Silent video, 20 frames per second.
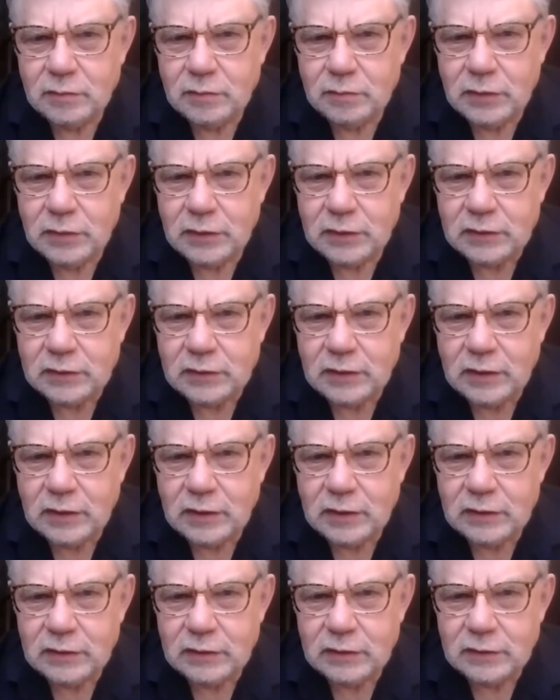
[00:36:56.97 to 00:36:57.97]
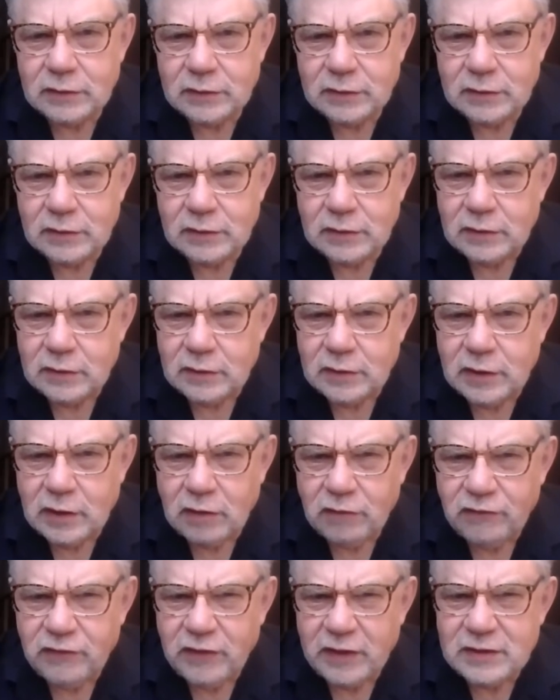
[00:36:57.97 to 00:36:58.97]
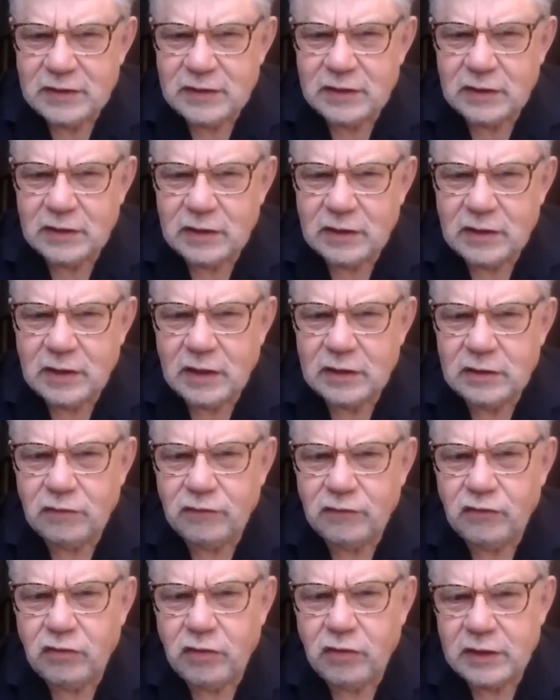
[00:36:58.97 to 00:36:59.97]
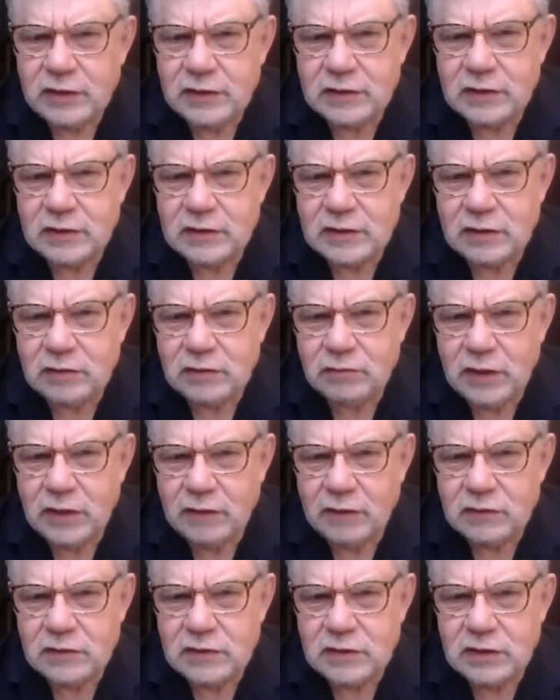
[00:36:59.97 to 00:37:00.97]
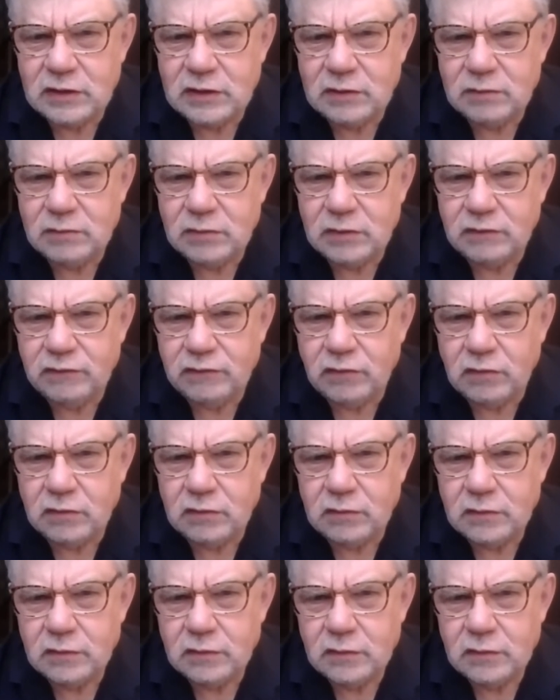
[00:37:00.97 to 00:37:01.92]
but they are facing a kind of crisis that we haven't seen before.